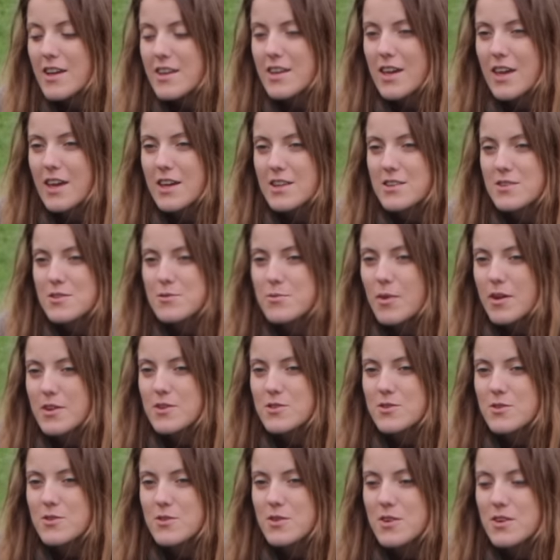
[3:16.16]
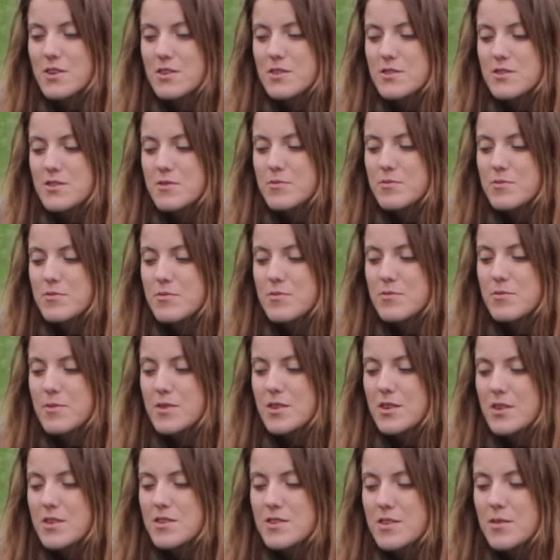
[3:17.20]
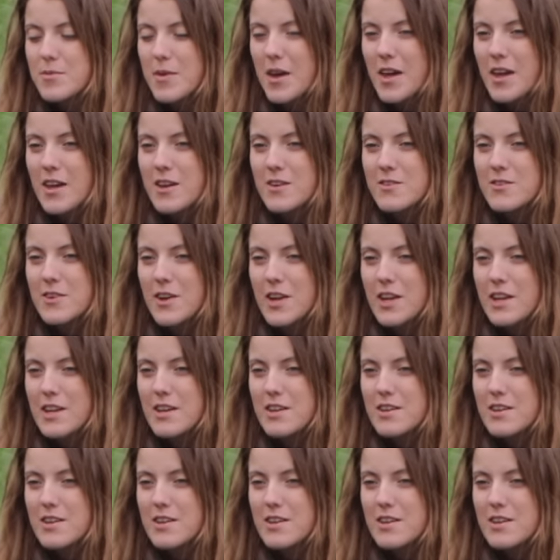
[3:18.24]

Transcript: I can't do my chores because I'm hangry.